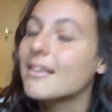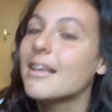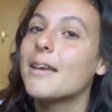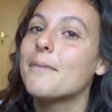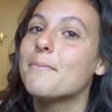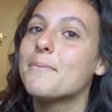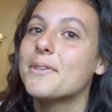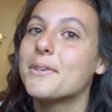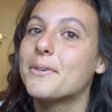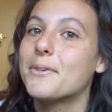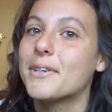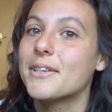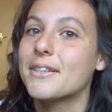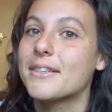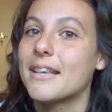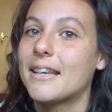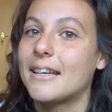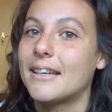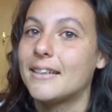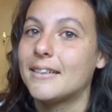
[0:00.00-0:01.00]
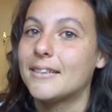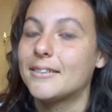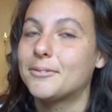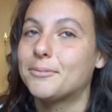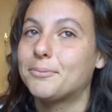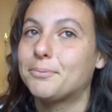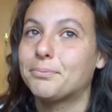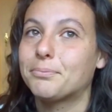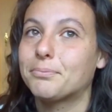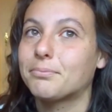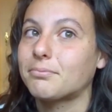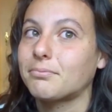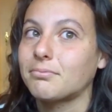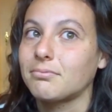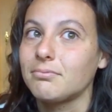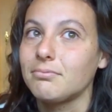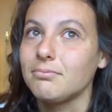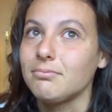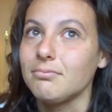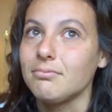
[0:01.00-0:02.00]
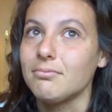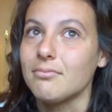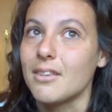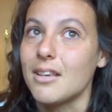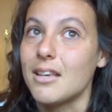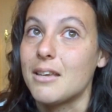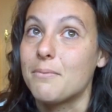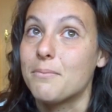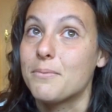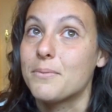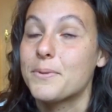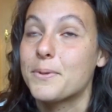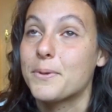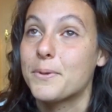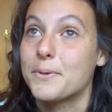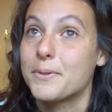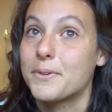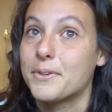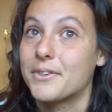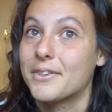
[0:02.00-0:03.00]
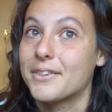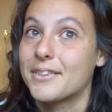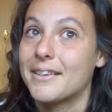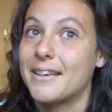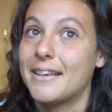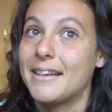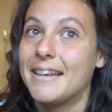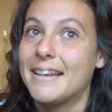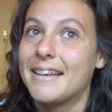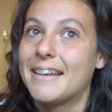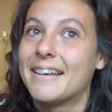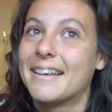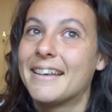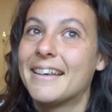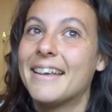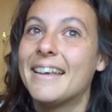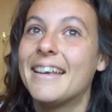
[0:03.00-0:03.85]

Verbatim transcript: I'm so excited. I'm so excited.